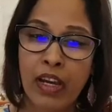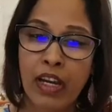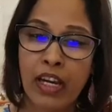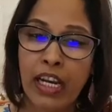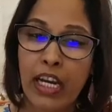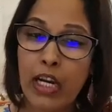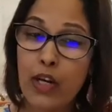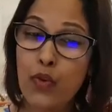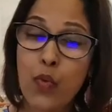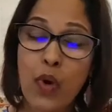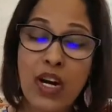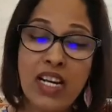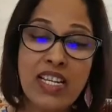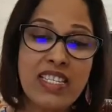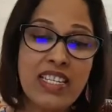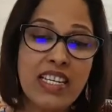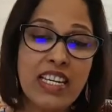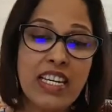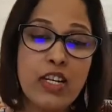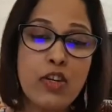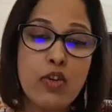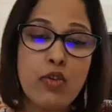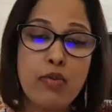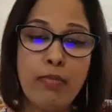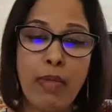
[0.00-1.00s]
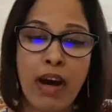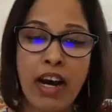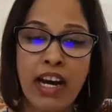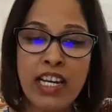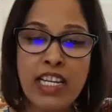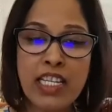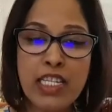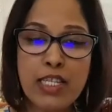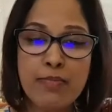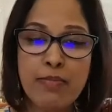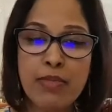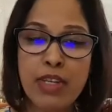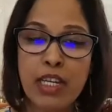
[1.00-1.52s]
It once again
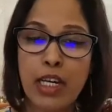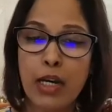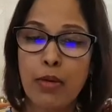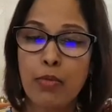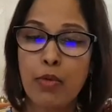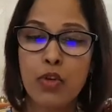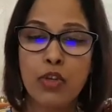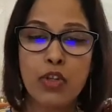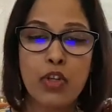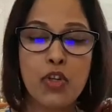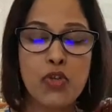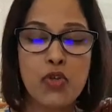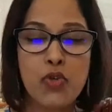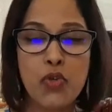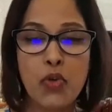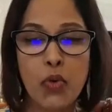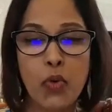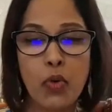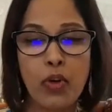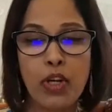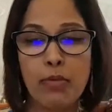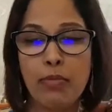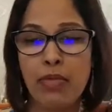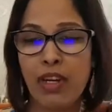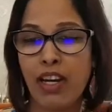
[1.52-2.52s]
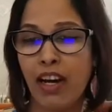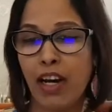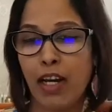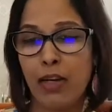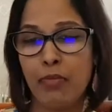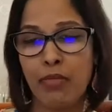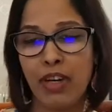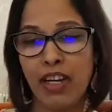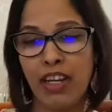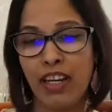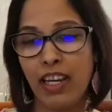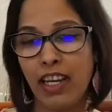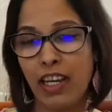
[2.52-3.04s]
reminds me about the story behind
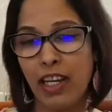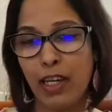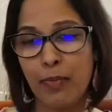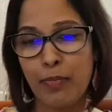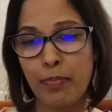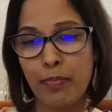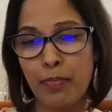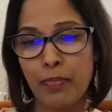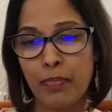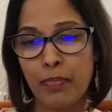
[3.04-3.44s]
my name.